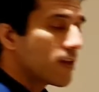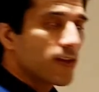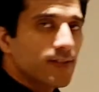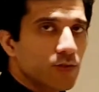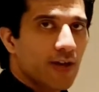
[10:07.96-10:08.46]

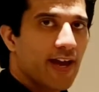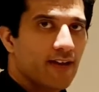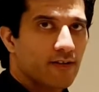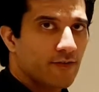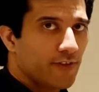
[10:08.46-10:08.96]
So
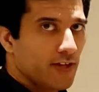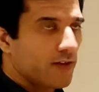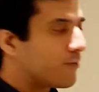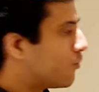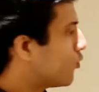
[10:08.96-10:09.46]
we
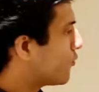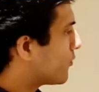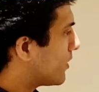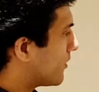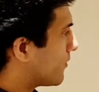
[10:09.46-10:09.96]
move,
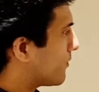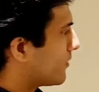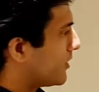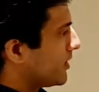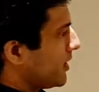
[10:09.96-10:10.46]

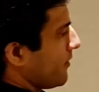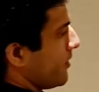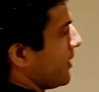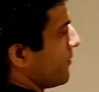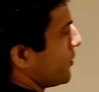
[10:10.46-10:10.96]

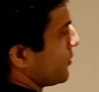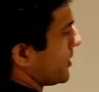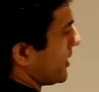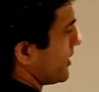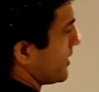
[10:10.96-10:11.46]
if you see
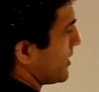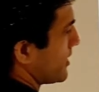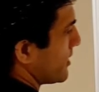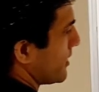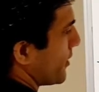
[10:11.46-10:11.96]
that this
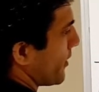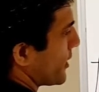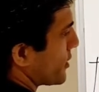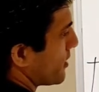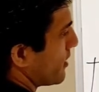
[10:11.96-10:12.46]
is the
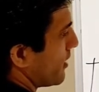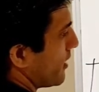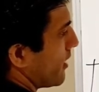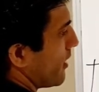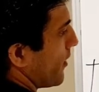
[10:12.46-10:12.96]
direction
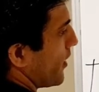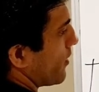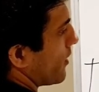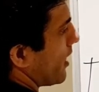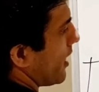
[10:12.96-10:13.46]
where
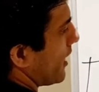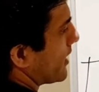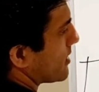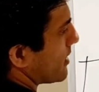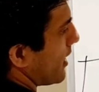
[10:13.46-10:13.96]
your
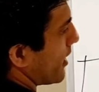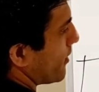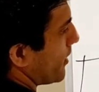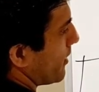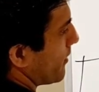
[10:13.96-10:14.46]
RSRP